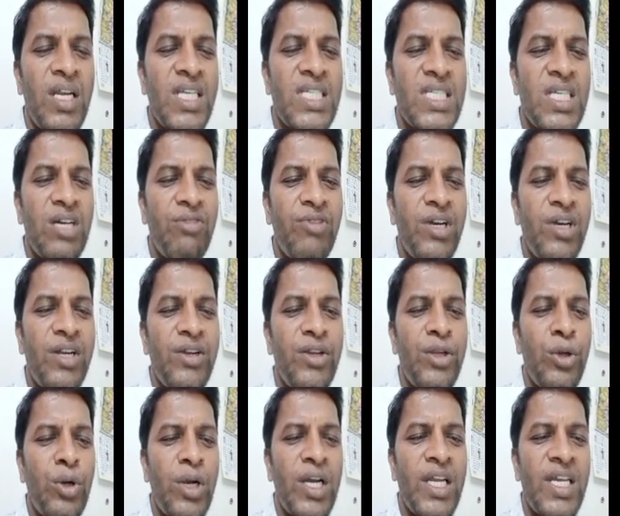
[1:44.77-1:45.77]
discovered
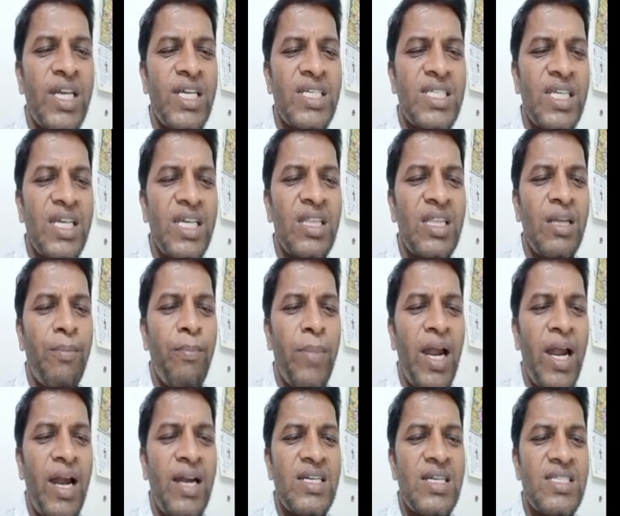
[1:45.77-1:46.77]
nucleus in the
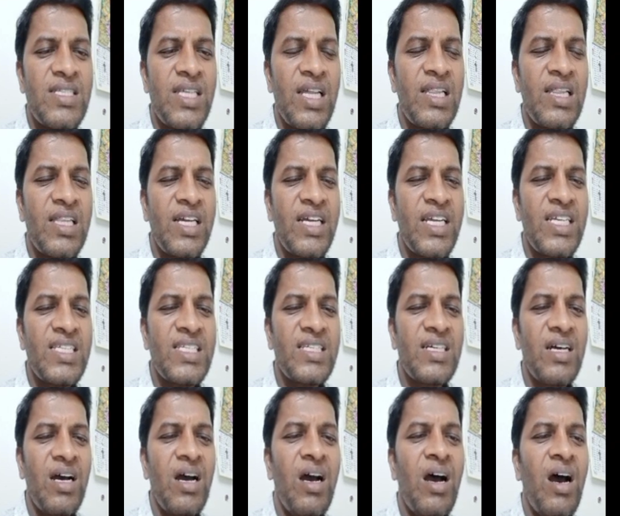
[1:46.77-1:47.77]
plant cell that is
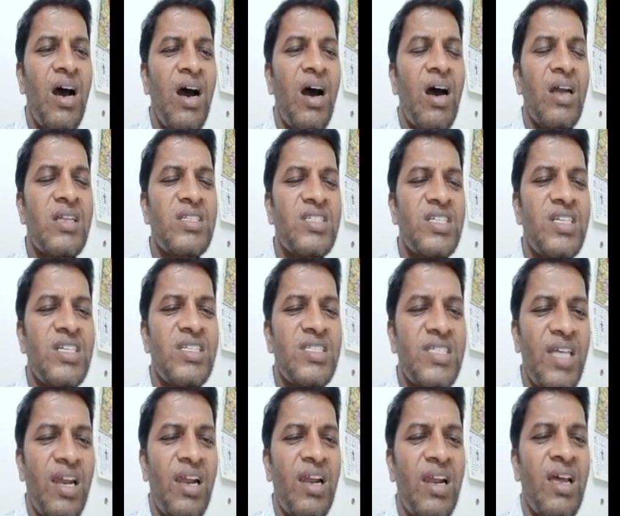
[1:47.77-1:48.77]
uh, a orchid
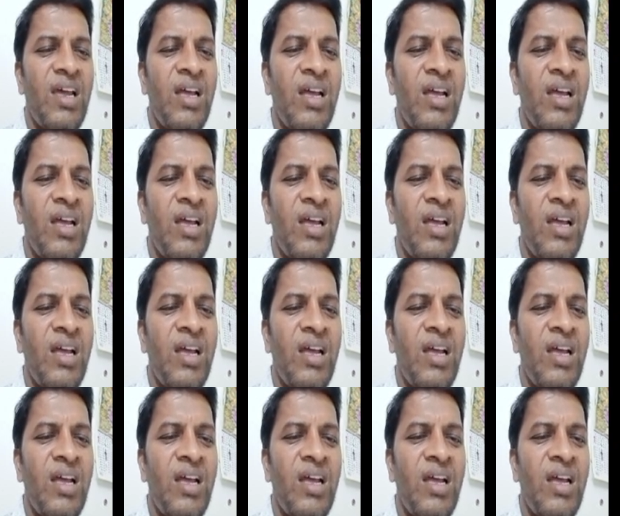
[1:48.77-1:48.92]
cell